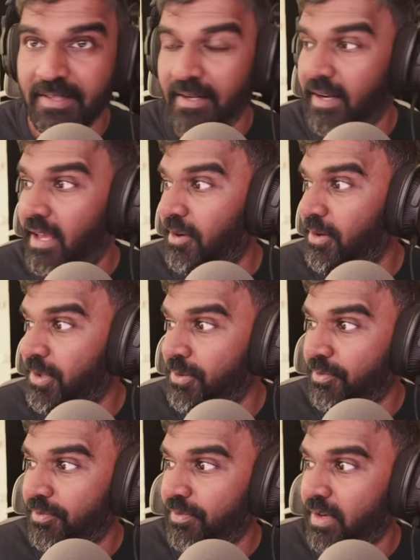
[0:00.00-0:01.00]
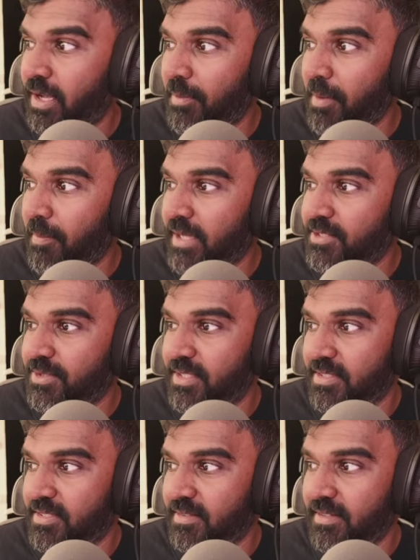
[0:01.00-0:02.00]
now coming back to
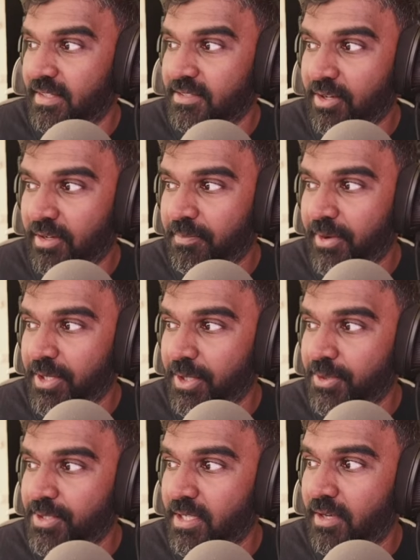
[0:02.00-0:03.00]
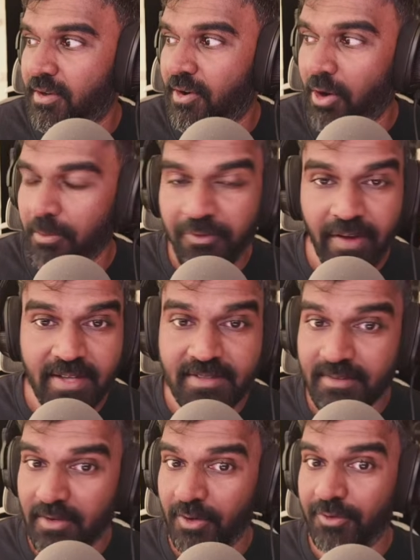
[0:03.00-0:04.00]
this, it's going to produce a crop
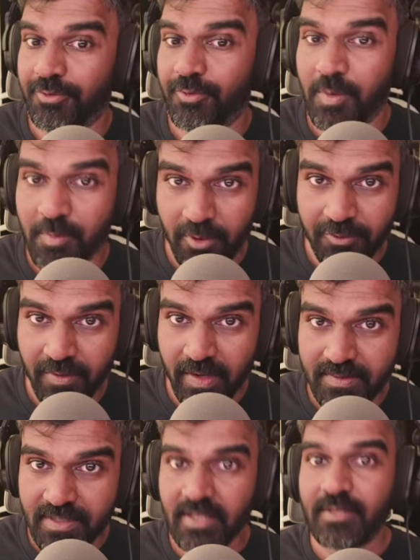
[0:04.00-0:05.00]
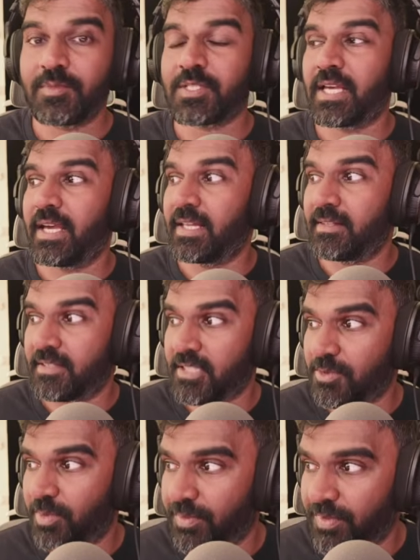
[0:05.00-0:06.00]
factor of 1.5 times, and this
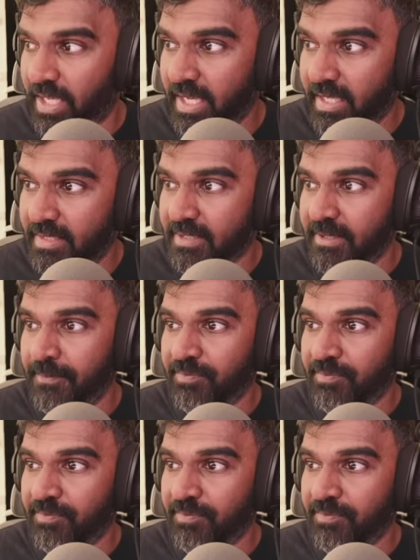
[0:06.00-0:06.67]
is what we get.